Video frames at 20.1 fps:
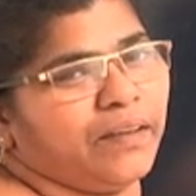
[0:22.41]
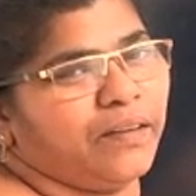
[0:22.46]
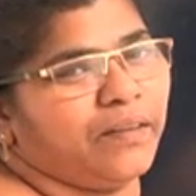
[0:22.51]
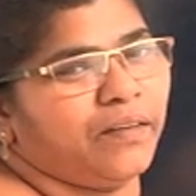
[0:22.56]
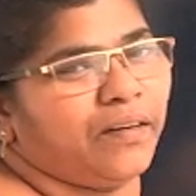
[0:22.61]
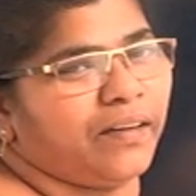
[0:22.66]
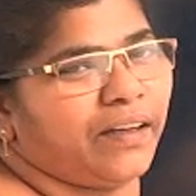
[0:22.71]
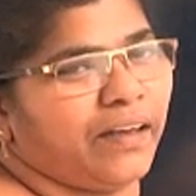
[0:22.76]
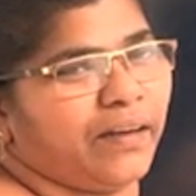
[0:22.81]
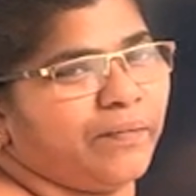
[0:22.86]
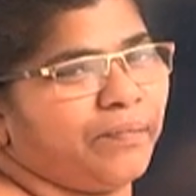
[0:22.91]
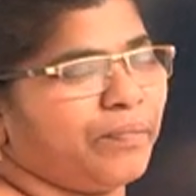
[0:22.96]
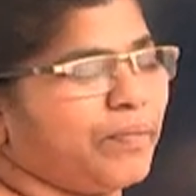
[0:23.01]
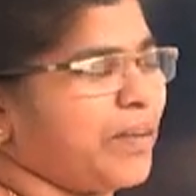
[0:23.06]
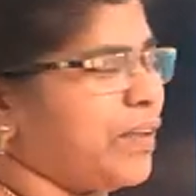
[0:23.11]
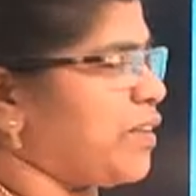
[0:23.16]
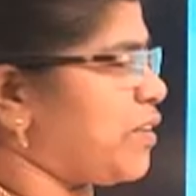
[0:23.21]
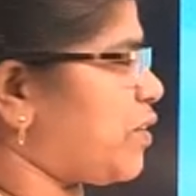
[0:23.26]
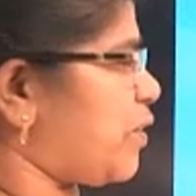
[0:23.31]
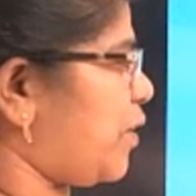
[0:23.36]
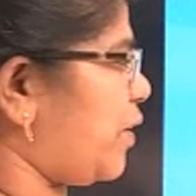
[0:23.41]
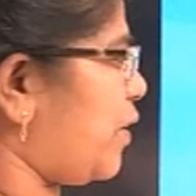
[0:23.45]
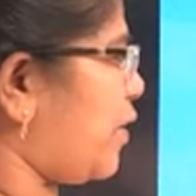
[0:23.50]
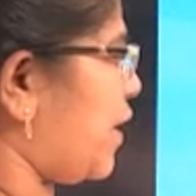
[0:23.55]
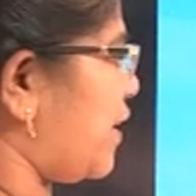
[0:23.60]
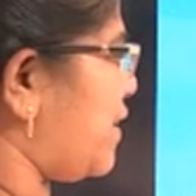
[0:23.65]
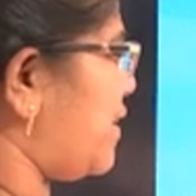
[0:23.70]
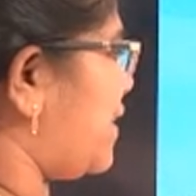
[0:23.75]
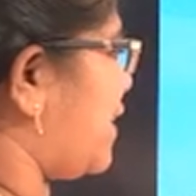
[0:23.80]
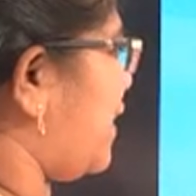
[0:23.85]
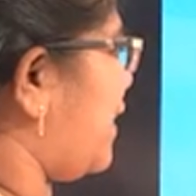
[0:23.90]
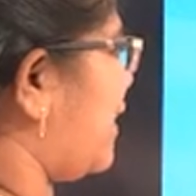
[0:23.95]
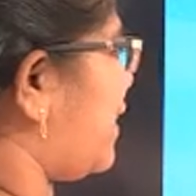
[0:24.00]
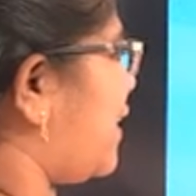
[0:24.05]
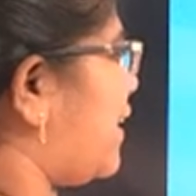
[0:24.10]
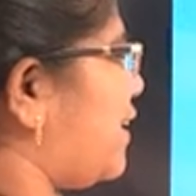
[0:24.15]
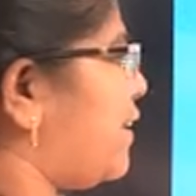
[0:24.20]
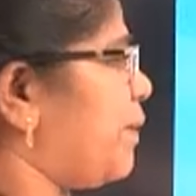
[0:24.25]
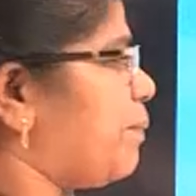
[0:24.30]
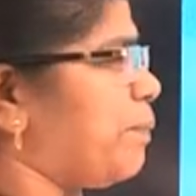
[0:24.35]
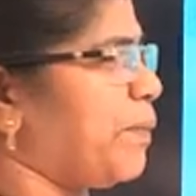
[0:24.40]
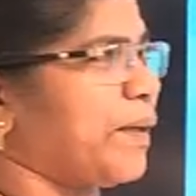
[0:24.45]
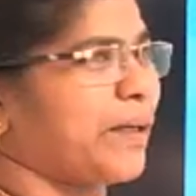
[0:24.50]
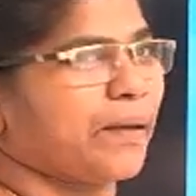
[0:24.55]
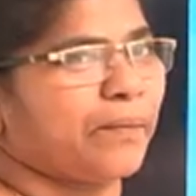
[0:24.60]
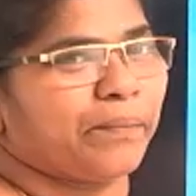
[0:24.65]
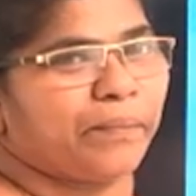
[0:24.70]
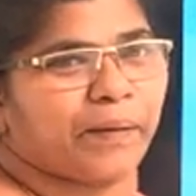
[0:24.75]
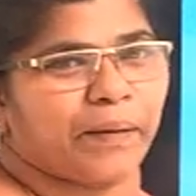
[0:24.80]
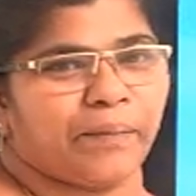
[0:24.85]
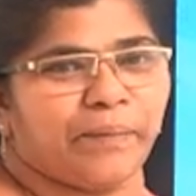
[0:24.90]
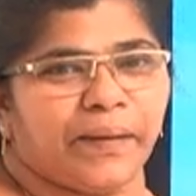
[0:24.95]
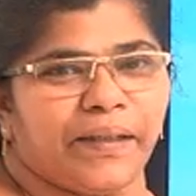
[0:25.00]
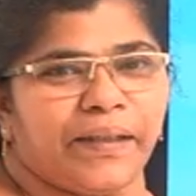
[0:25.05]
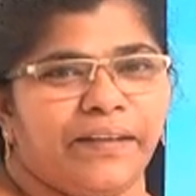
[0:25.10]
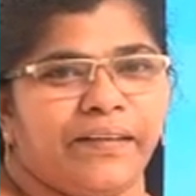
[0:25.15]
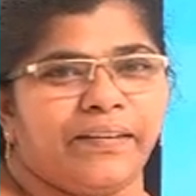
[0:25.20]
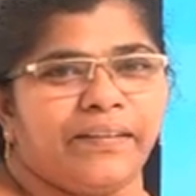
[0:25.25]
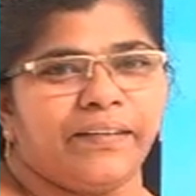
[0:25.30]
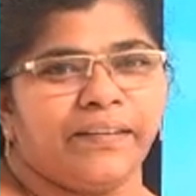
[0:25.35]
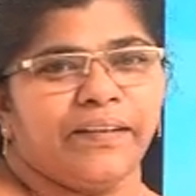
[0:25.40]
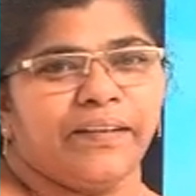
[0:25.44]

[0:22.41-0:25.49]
Okay. So you can see here the pyramid.